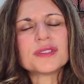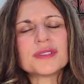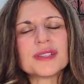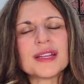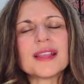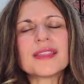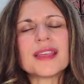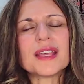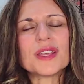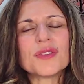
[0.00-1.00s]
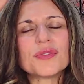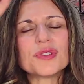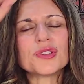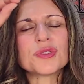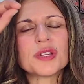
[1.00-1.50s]
and I thank you for
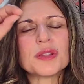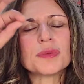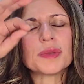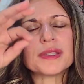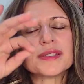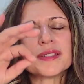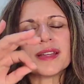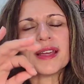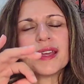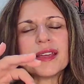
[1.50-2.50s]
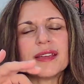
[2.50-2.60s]
joining me today.